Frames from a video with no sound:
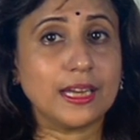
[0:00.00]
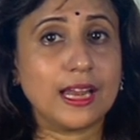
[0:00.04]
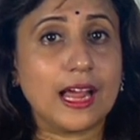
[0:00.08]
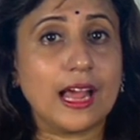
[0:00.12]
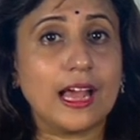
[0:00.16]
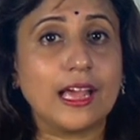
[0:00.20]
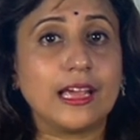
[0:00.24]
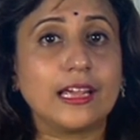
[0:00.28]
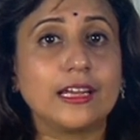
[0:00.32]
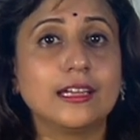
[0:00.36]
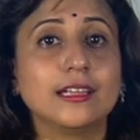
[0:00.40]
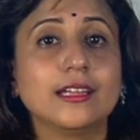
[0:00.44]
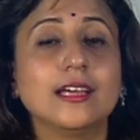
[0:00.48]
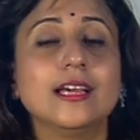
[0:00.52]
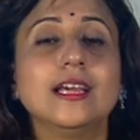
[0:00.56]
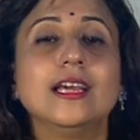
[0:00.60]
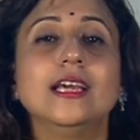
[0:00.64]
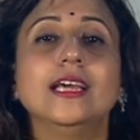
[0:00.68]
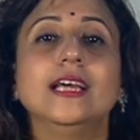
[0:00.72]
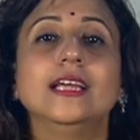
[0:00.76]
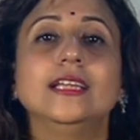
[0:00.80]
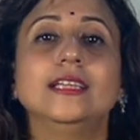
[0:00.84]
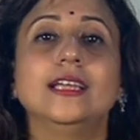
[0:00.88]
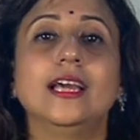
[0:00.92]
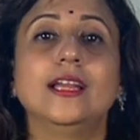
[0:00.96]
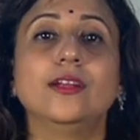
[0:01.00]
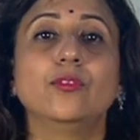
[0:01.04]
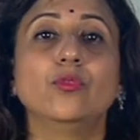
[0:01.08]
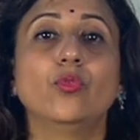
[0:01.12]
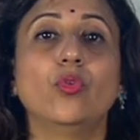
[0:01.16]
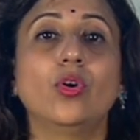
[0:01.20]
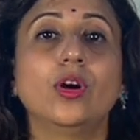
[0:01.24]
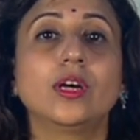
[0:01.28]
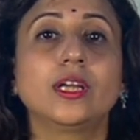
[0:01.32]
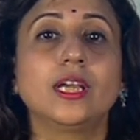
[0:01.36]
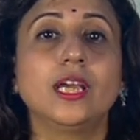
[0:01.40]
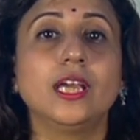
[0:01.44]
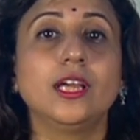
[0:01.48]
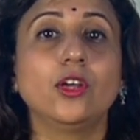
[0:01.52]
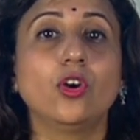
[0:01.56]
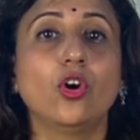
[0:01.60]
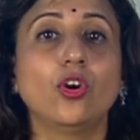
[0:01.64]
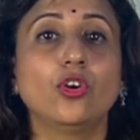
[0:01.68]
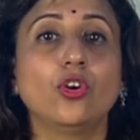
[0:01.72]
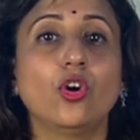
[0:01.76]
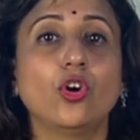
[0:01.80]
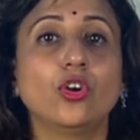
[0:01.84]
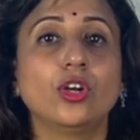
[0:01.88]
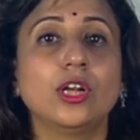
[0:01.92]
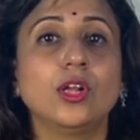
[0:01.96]
line, then working
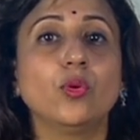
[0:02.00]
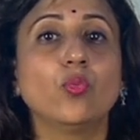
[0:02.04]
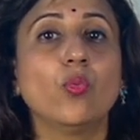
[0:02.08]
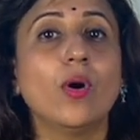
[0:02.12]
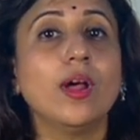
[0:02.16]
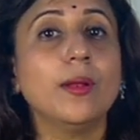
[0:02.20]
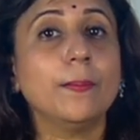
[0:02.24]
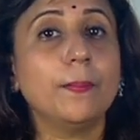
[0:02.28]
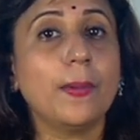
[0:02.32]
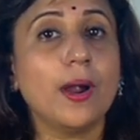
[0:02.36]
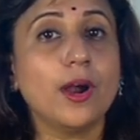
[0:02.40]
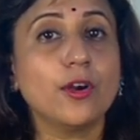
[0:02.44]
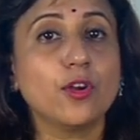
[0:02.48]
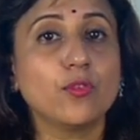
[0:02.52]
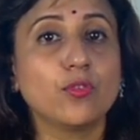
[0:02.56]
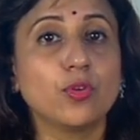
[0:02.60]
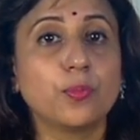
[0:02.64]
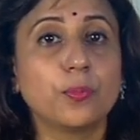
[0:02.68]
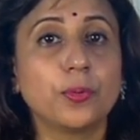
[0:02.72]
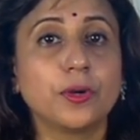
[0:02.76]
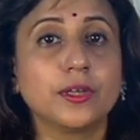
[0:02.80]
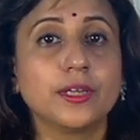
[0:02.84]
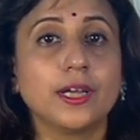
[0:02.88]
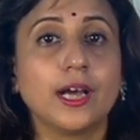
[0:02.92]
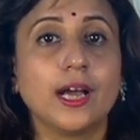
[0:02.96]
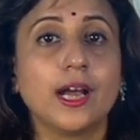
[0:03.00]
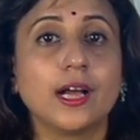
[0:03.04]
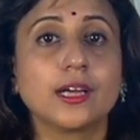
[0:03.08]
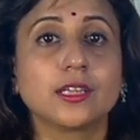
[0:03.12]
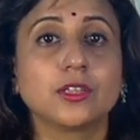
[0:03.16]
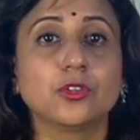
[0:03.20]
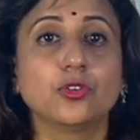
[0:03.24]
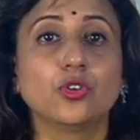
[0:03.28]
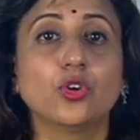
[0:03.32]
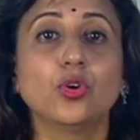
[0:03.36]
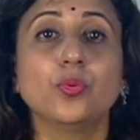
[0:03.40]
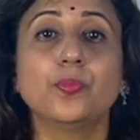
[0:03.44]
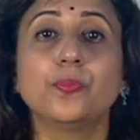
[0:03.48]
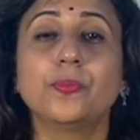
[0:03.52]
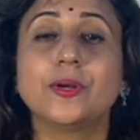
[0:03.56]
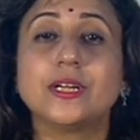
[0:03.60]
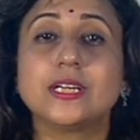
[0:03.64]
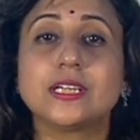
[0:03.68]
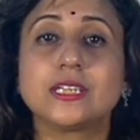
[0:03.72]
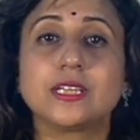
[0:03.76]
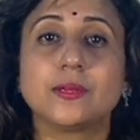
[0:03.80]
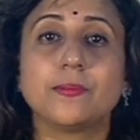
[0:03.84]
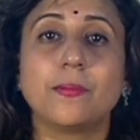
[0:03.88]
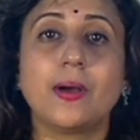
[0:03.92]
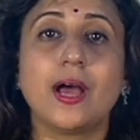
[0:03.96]
on only one part of a product, you know,
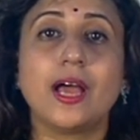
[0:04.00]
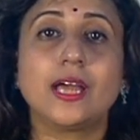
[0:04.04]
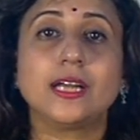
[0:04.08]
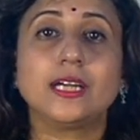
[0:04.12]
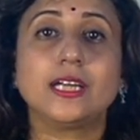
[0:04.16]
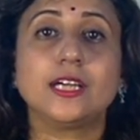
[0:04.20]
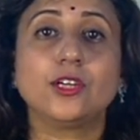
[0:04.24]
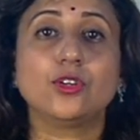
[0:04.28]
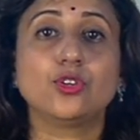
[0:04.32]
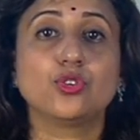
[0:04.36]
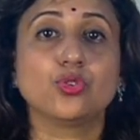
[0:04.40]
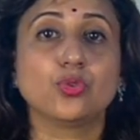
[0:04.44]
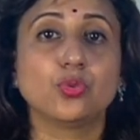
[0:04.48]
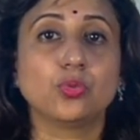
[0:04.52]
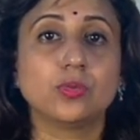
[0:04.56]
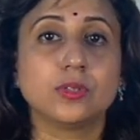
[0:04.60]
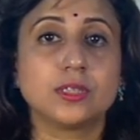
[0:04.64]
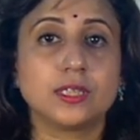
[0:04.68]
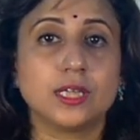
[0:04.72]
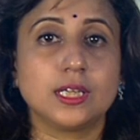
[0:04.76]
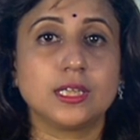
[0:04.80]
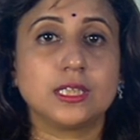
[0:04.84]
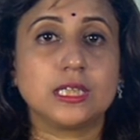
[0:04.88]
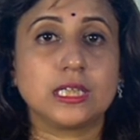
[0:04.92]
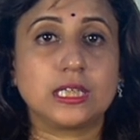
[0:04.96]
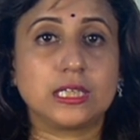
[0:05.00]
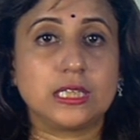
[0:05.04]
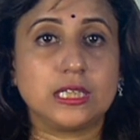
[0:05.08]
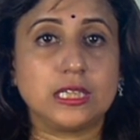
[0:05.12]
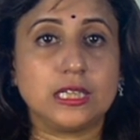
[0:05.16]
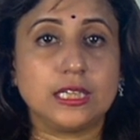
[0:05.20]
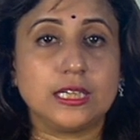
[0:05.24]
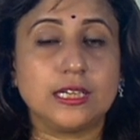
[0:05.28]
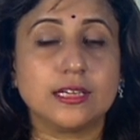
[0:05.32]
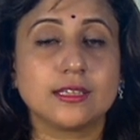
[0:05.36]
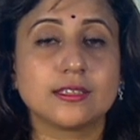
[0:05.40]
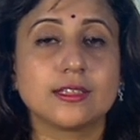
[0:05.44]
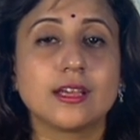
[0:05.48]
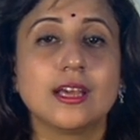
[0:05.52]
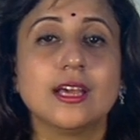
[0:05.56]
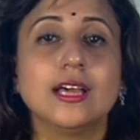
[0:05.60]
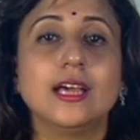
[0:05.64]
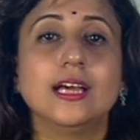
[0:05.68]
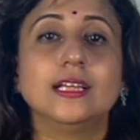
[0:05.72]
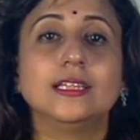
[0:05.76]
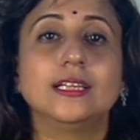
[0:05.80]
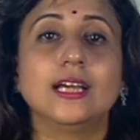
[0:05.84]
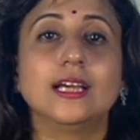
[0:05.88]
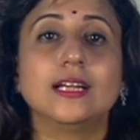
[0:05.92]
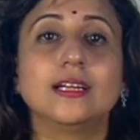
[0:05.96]
predetermining tools and techniques,
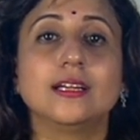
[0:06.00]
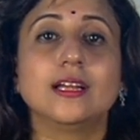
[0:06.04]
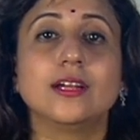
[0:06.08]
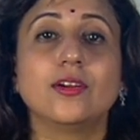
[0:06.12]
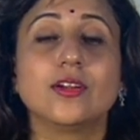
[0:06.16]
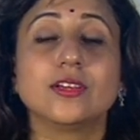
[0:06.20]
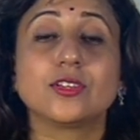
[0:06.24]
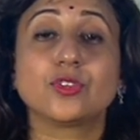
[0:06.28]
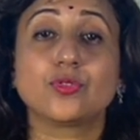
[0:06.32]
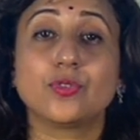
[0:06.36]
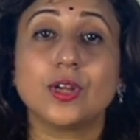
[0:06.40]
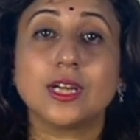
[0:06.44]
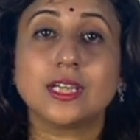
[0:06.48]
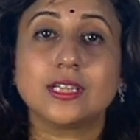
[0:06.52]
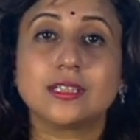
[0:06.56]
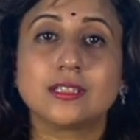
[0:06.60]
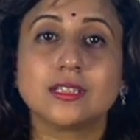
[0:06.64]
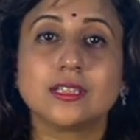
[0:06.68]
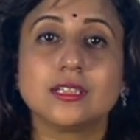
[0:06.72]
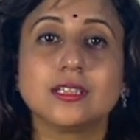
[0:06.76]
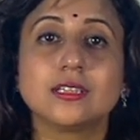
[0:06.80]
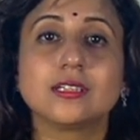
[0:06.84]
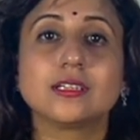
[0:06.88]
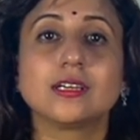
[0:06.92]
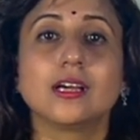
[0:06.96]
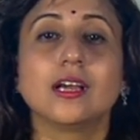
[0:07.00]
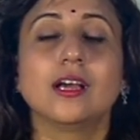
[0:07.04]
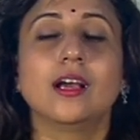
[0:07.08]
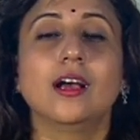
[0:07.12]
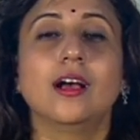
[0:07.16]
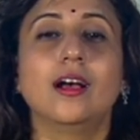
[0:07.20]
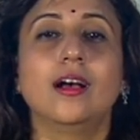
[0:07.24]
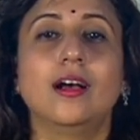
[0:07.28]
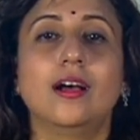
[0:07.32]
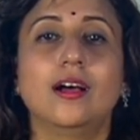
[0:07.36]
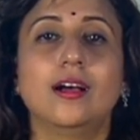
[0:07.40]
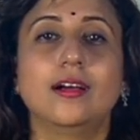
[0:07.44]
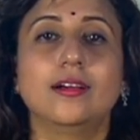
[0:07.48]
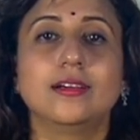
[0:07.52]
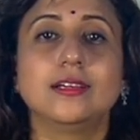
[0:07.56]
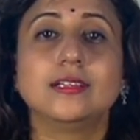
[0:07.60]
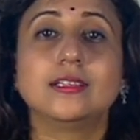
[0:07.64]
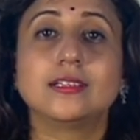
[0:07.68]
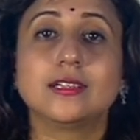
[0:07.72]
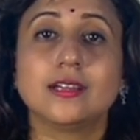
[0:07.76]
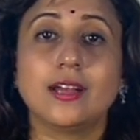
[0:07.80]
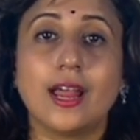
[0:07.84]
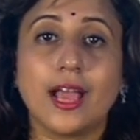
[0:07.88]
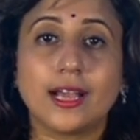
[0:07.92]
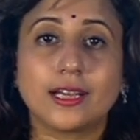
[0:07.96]
then restricted uh,
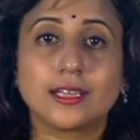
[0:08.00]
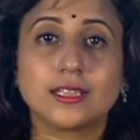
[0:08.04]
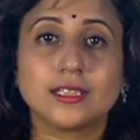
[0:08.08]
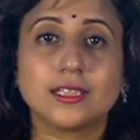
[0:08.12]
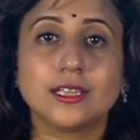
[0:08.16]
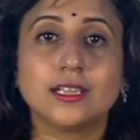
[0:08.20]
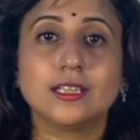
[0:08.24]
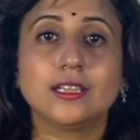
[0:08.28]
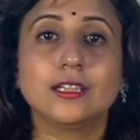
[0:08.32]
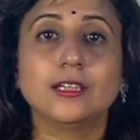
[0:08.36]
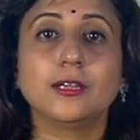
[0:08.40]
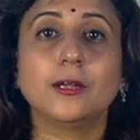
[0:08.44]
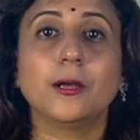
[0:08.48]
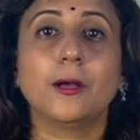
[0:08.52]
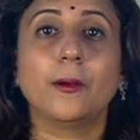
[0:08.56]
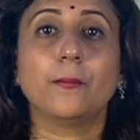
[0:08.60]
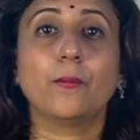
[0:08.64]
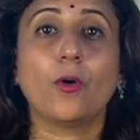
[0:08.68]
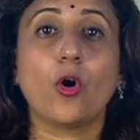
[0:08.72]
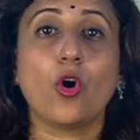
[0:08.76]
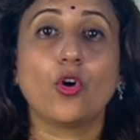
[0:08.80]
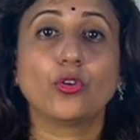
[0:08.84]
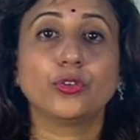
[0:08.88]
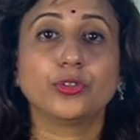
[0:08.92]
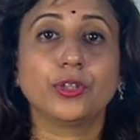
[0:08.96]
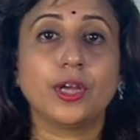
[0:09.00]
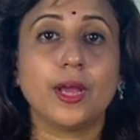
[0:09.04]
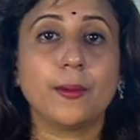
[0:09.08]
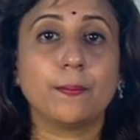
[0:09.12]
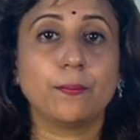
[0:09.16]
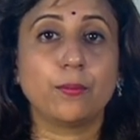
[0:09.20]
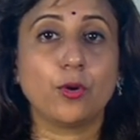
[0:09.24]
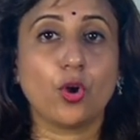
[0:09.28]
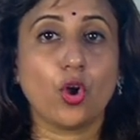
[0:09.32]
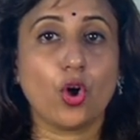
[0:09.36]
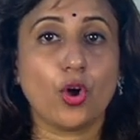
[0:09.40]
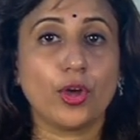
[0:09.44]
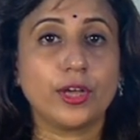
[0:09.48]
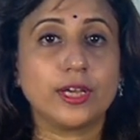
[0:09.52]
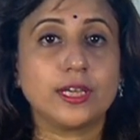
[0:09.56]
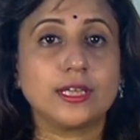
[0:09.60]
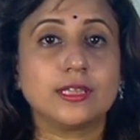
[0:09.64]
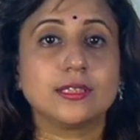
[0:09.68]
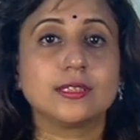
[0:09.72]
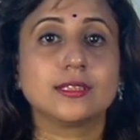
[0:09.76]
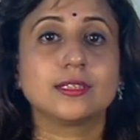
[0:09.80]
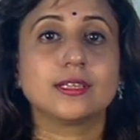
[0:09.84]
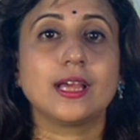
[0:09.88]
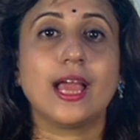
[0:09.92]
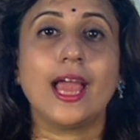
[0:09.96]
interaction among the
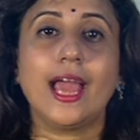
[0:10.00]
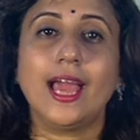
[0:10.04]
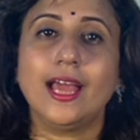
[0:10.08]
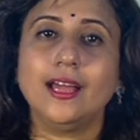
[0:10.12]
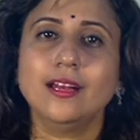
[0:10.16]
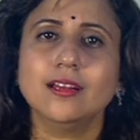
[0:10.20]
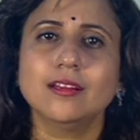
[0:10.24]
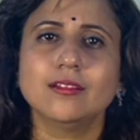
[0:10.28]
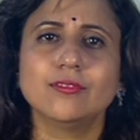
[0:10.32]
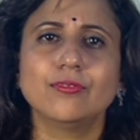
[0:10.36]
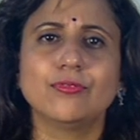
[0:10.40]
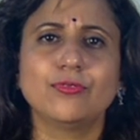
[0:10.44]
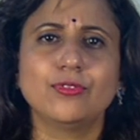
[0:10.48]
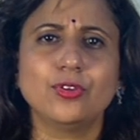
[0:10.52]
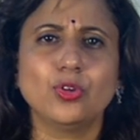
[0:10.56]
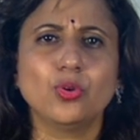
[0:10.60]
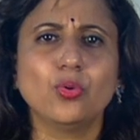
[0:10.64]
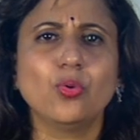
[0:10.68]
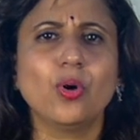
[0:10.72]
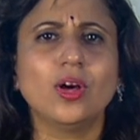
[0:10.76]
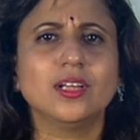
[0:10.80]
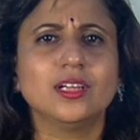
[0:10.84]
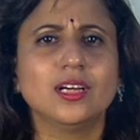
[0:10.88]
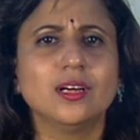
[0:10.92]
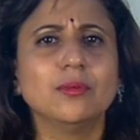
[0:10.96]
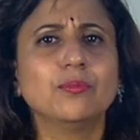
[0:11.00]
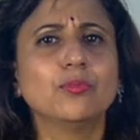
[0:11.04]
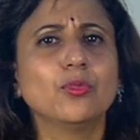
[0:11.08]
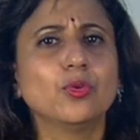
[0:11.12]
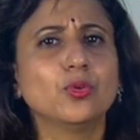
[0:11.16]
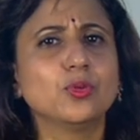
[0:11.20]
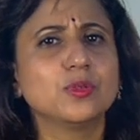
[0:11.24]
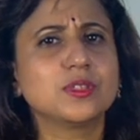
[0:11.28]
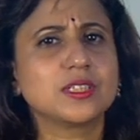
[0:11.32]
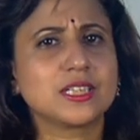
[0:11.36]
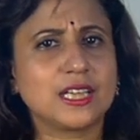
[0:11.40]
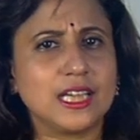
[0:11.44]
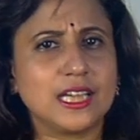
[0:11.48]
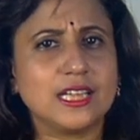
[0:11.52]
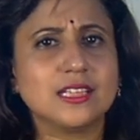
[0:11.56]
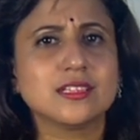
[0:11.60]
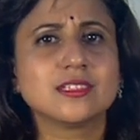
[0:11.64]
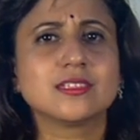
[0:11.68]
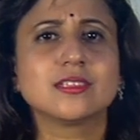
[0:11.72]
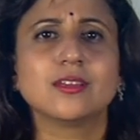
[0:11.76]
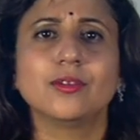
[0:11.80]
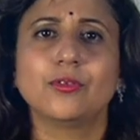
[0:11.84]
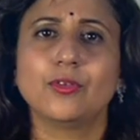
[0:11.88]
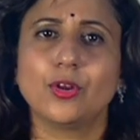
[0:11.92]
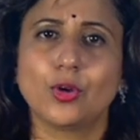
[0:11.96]
employees and few other more
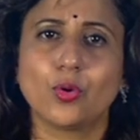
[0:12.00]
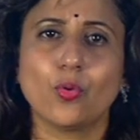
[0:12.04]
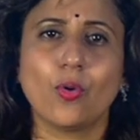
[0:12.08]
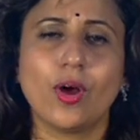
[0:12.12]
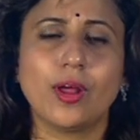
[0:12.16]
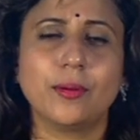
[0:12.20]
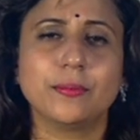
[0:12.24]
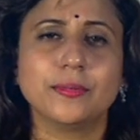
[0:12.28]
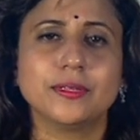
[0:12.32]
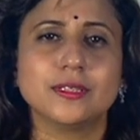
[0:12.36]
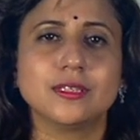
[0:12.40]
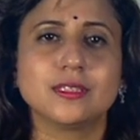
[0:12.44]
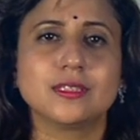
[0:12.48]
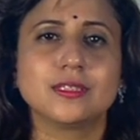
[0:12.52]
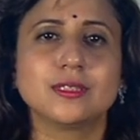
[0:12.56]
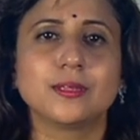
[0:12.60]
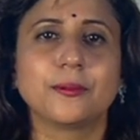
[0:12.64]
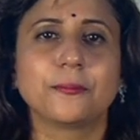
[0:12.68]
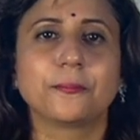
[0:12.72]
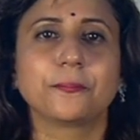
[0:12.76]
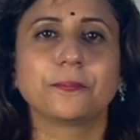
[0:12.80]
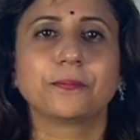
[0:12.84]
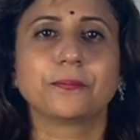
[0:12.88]
skills requirements.